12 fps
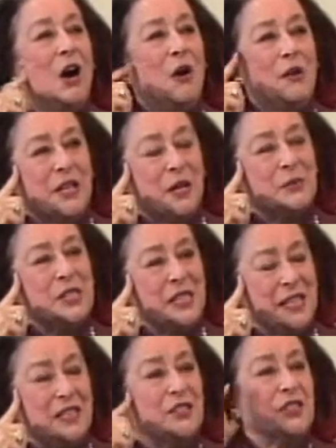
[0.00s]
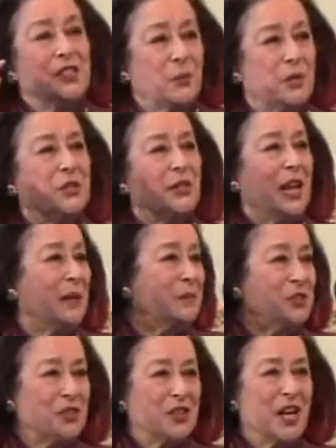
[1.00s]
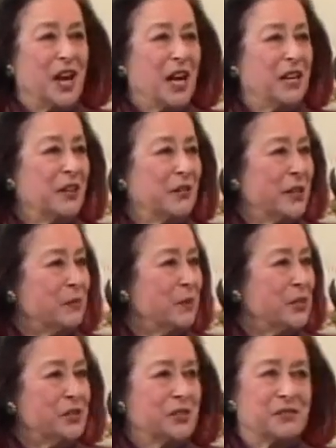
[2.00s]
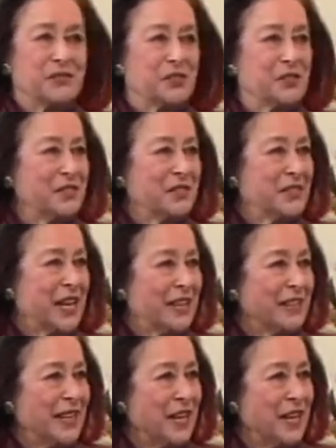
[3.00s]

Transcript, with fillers: Oh, and then it was in English. So when you came to Chicago, it was just second uh,